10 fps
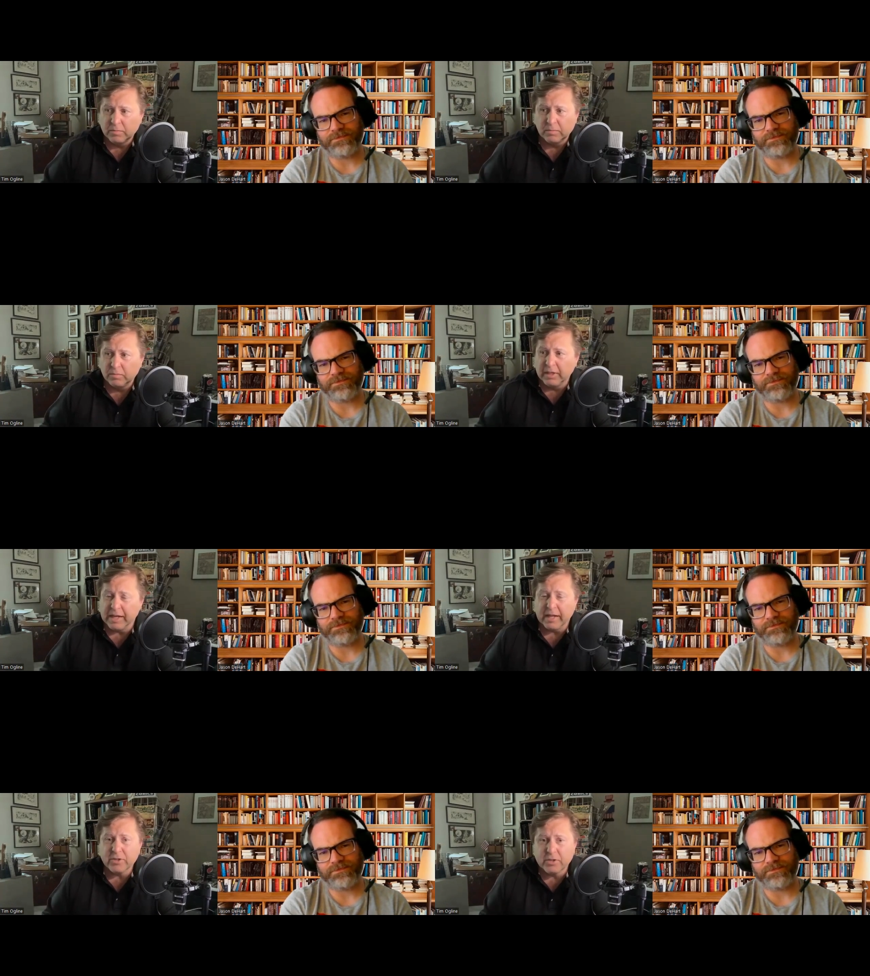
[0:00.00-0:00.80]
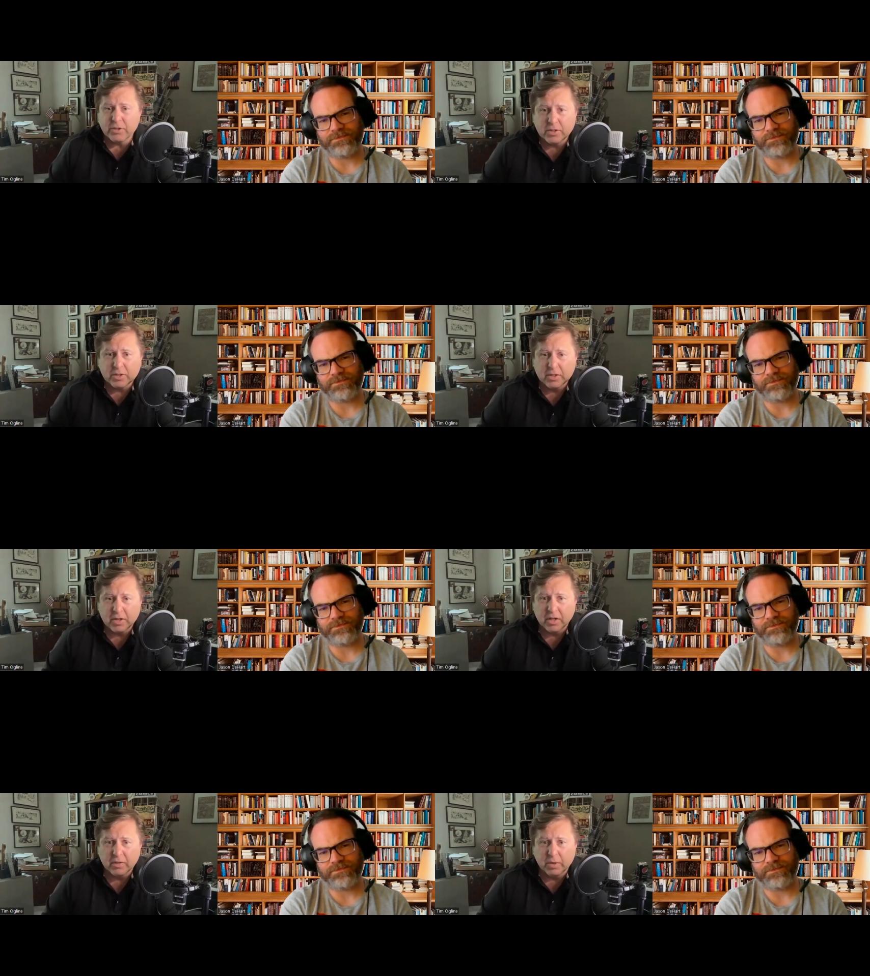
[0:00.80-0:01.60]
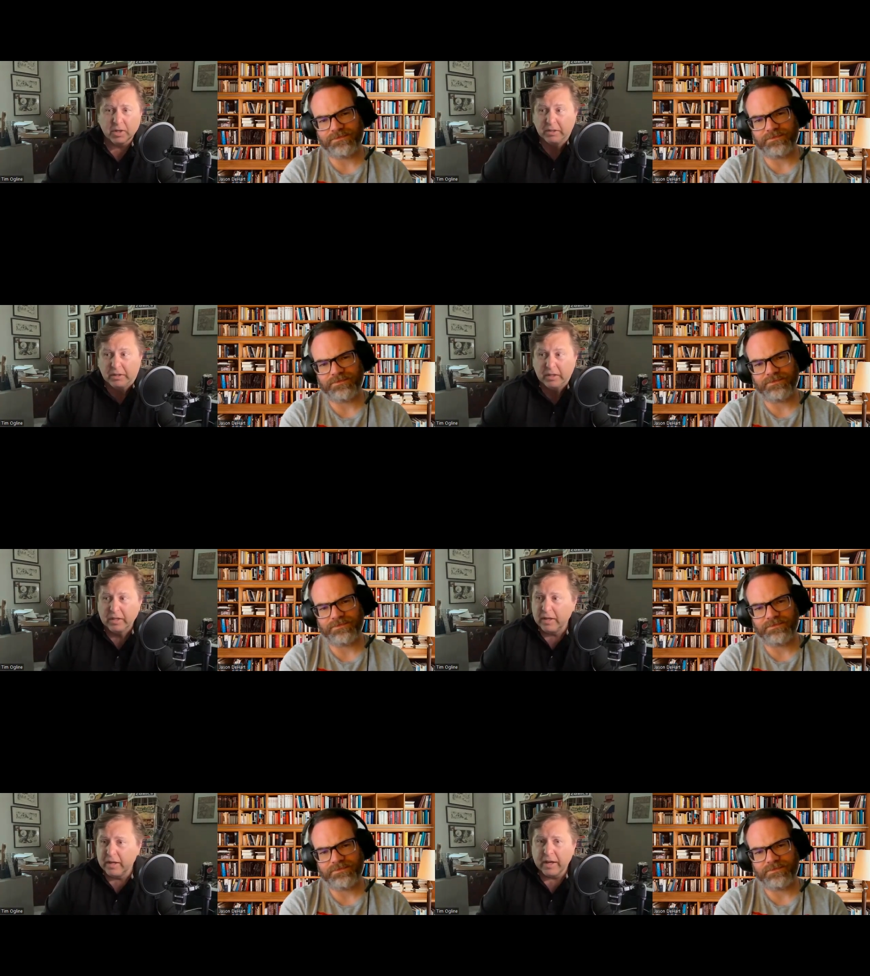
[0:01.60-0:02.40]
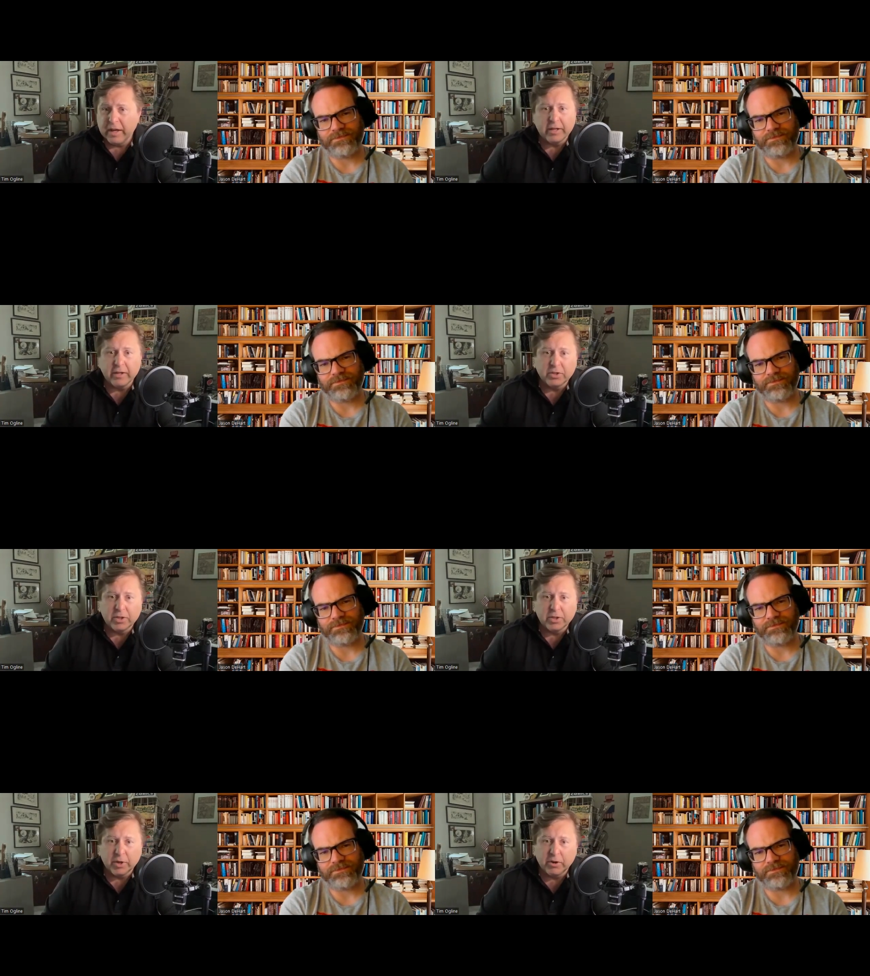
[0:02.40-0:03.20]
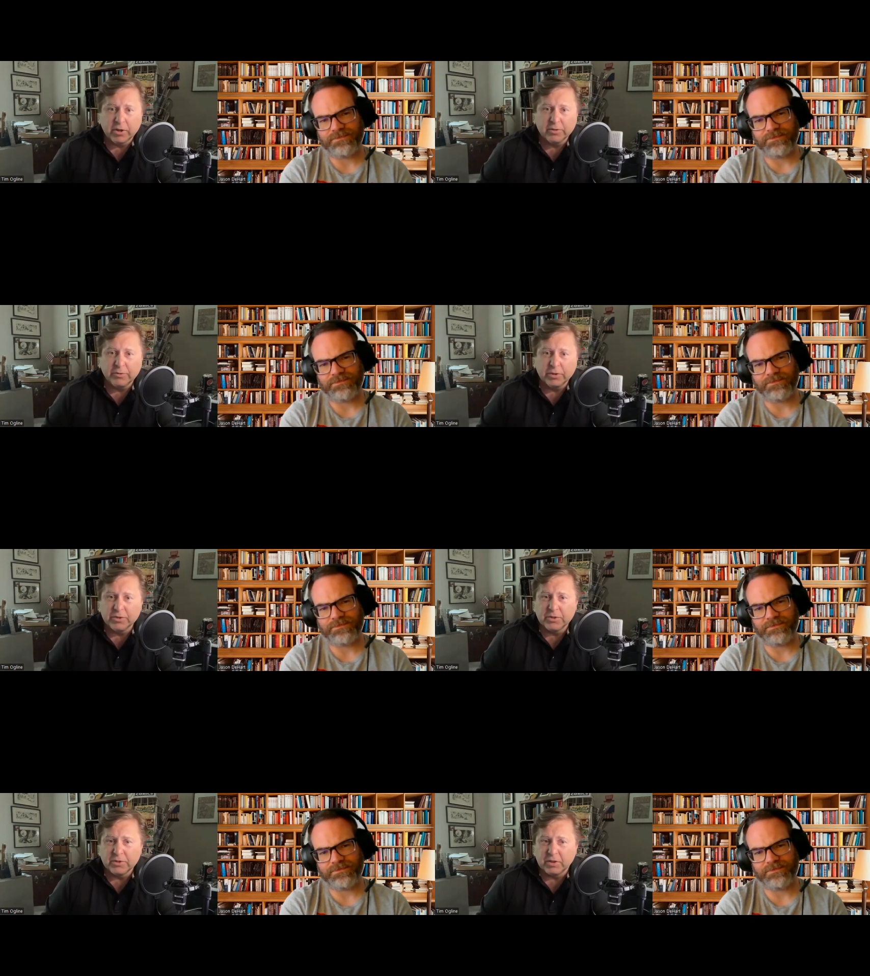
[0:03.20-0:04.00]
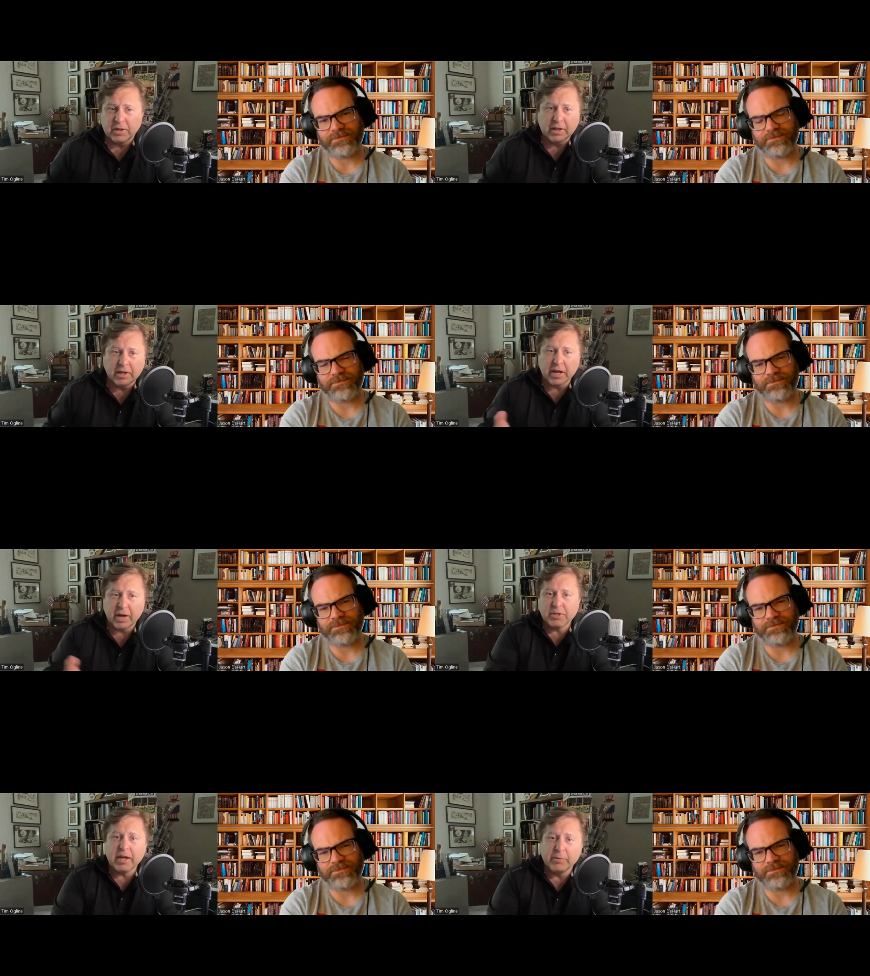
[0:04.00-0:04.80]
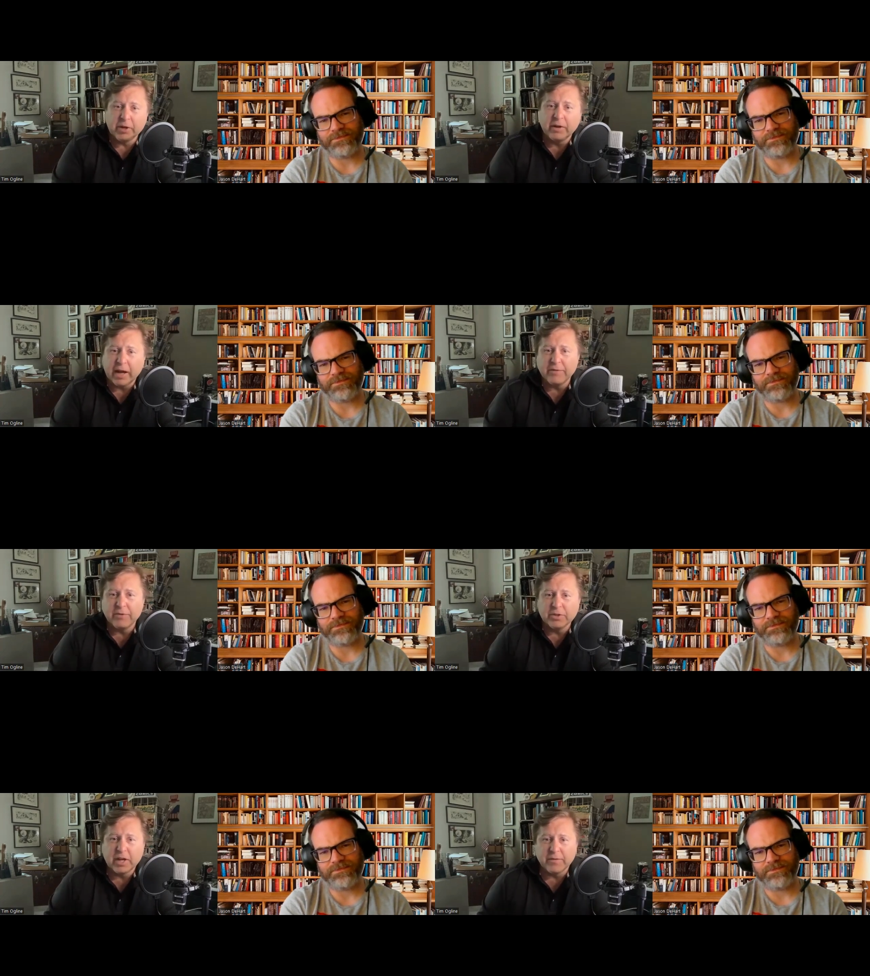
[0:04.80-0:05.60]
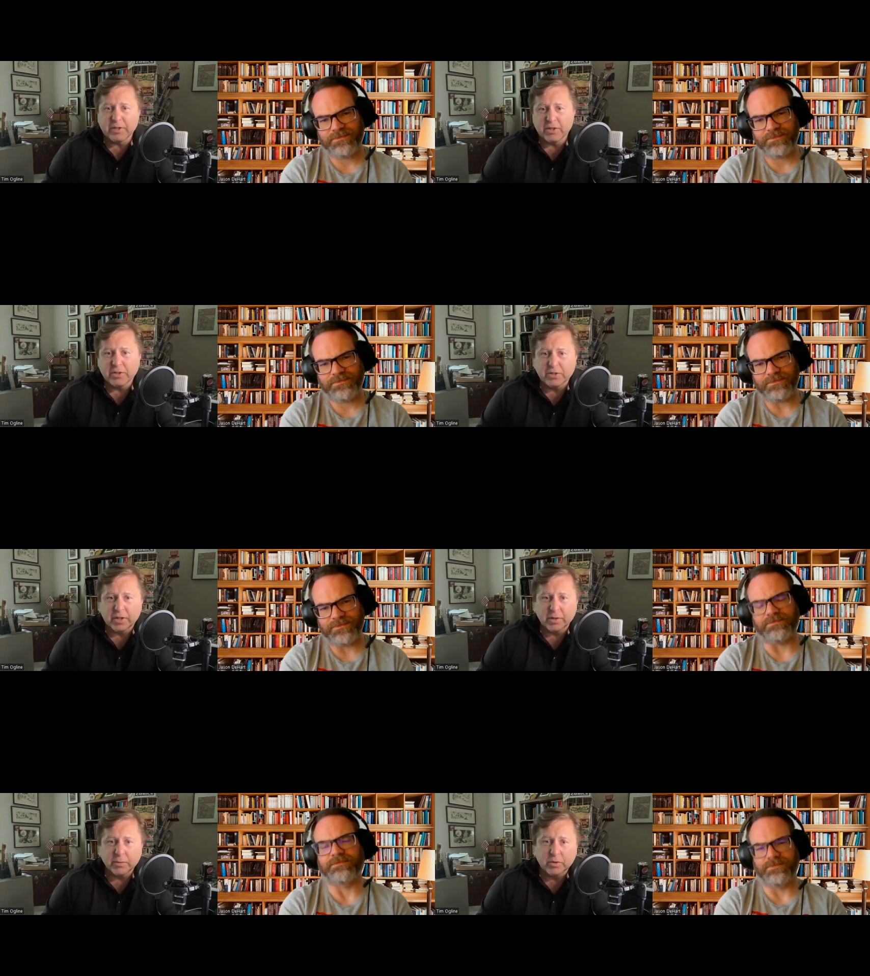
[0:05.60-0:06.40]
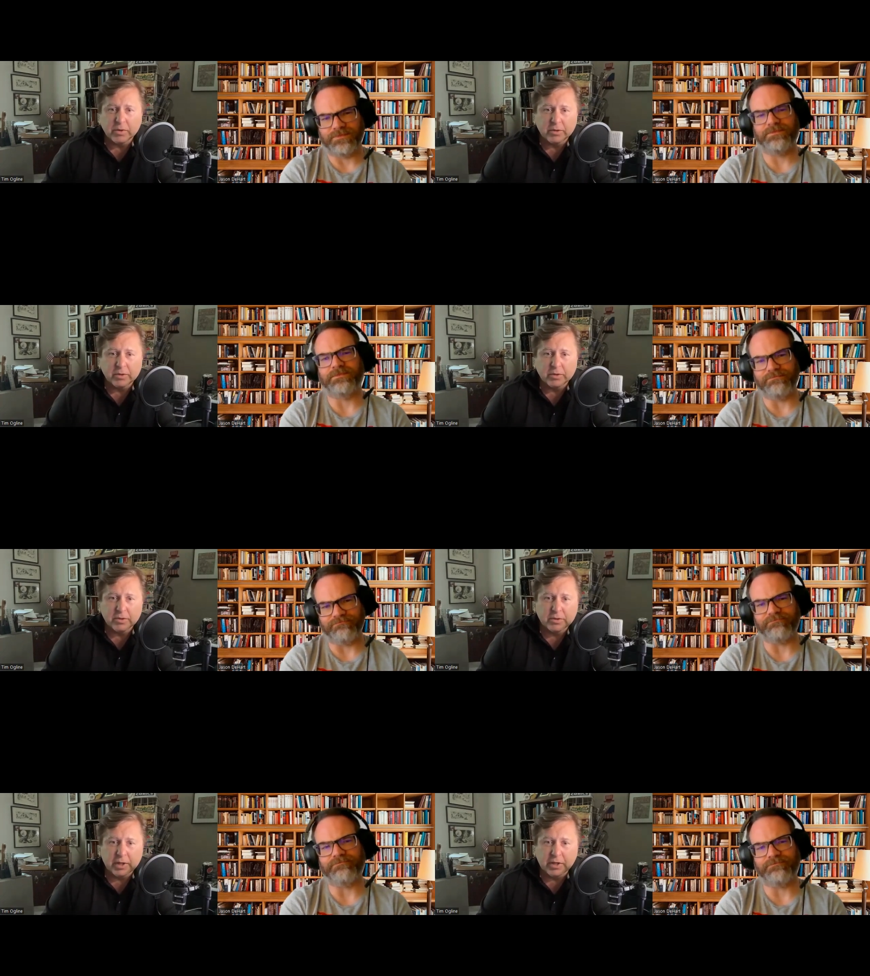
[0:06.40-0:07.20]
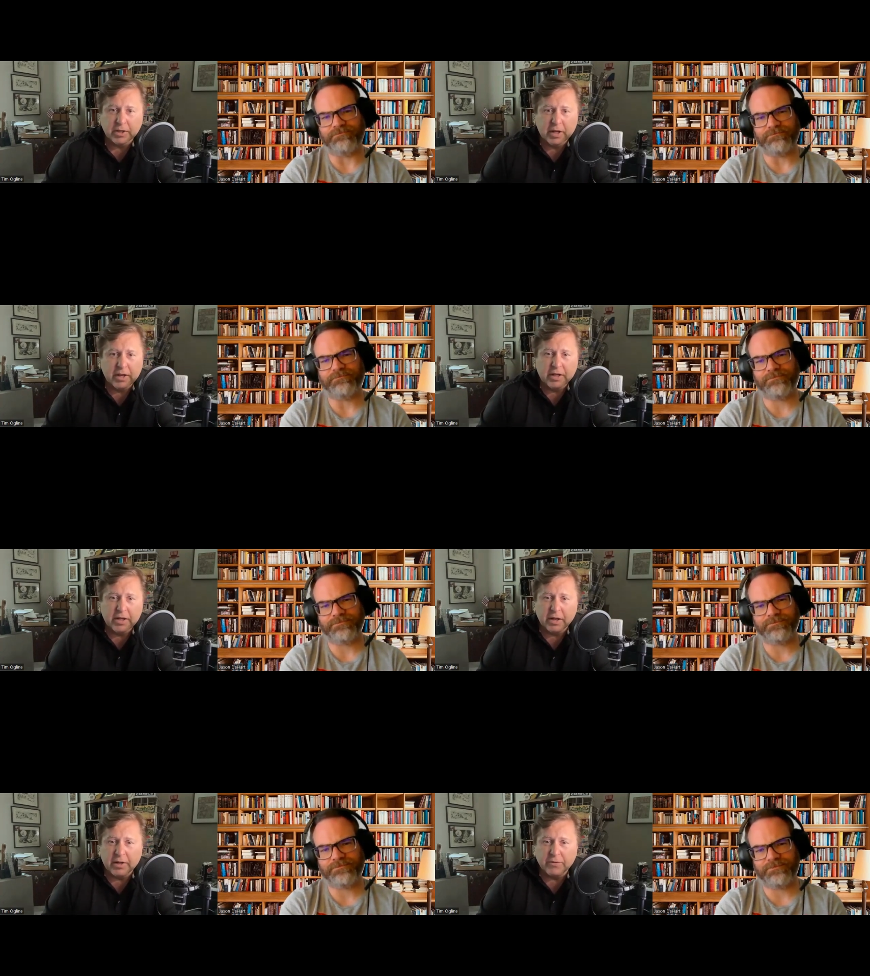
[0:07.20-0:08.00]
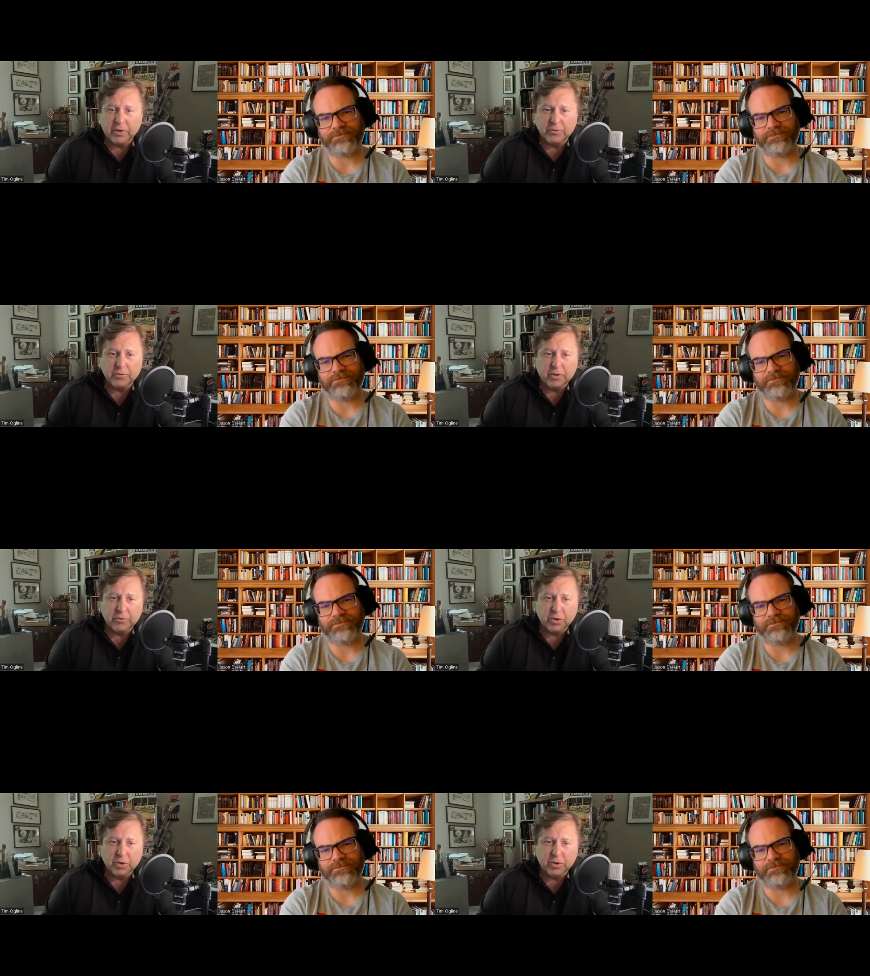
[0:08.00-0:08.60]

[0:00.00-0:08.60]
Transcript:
Speaker 1: leanings you know but hey, you know, somebody who feels uh, on the opposite side, and we don't have those conversations anymore. Mm-hmm. It's like, you know, if, if, if